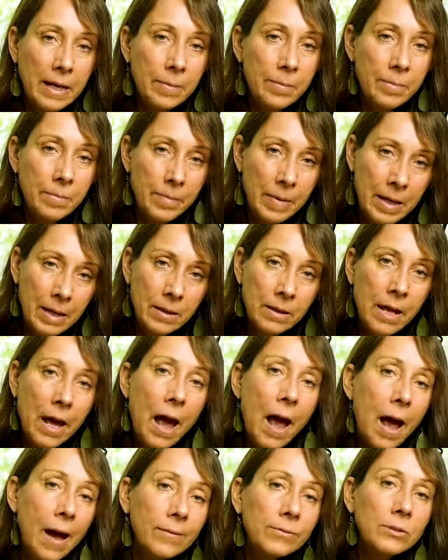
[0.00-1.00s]
and men that
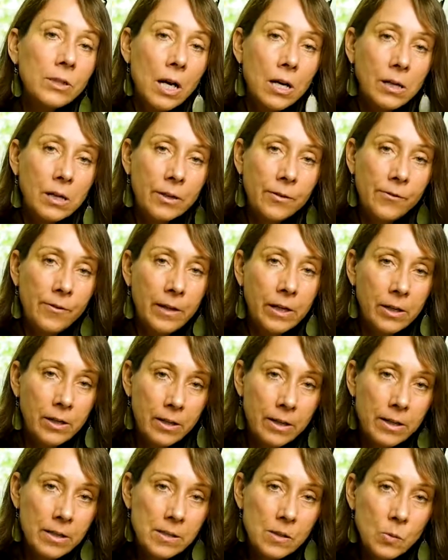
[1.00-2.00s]
have longer
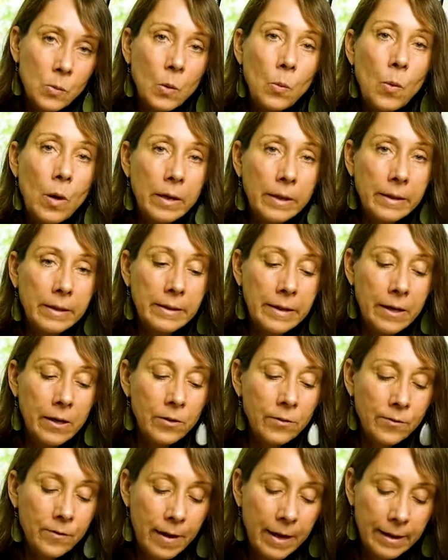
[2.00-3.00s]
fingernails will want a
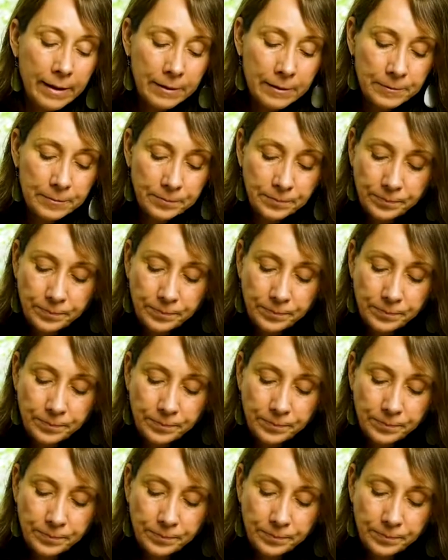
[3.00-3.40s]
nail file.